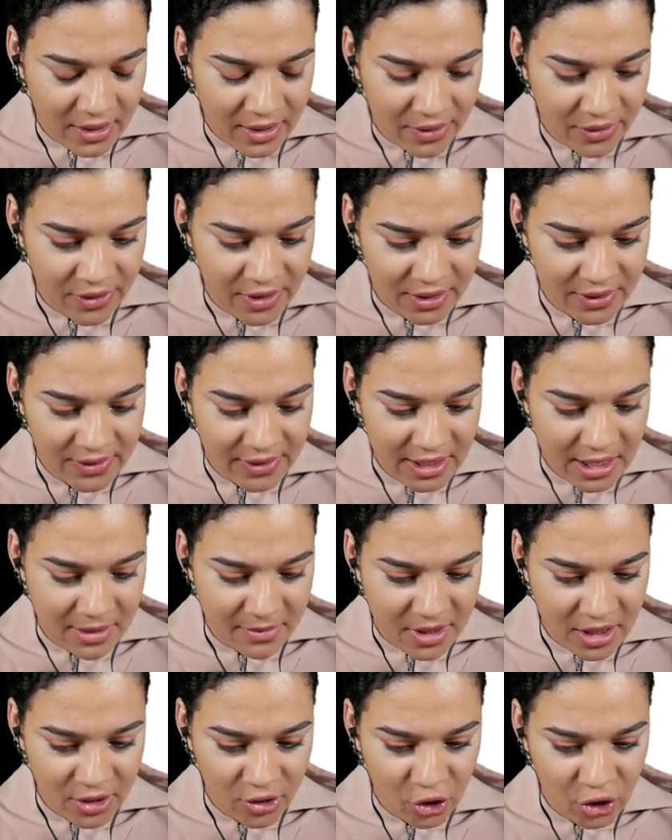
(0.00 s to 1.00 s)
this
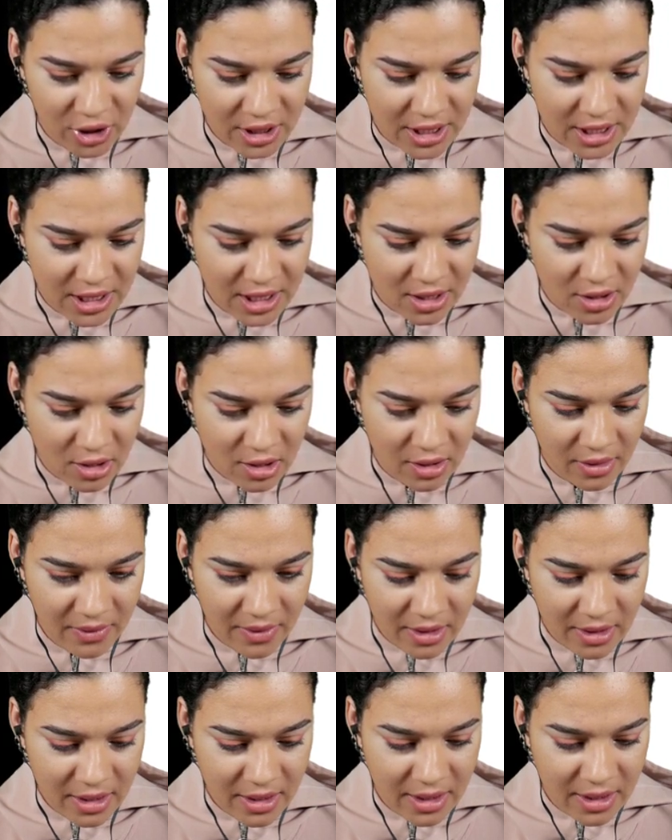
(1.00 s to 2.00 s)
image here.
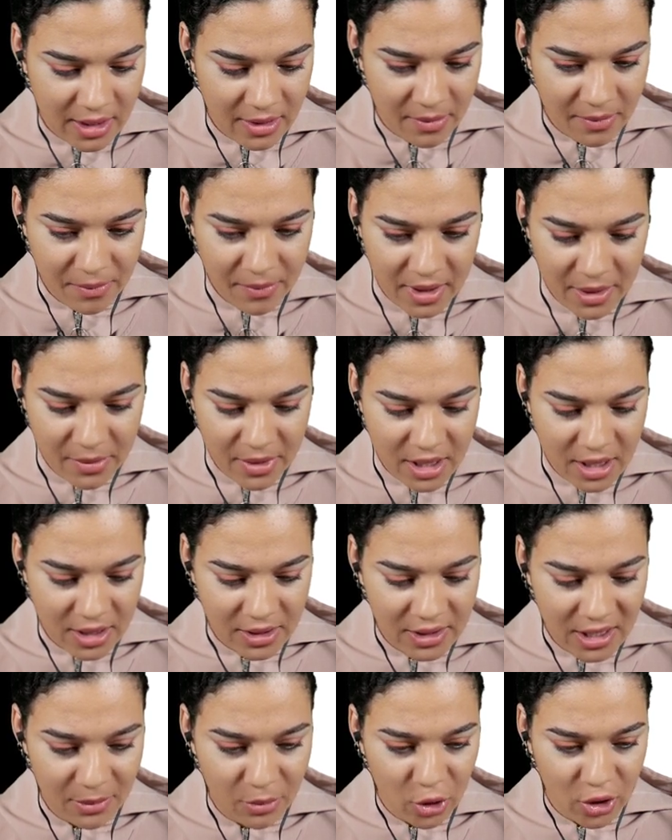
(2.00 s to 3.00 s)
Um, I'm going to double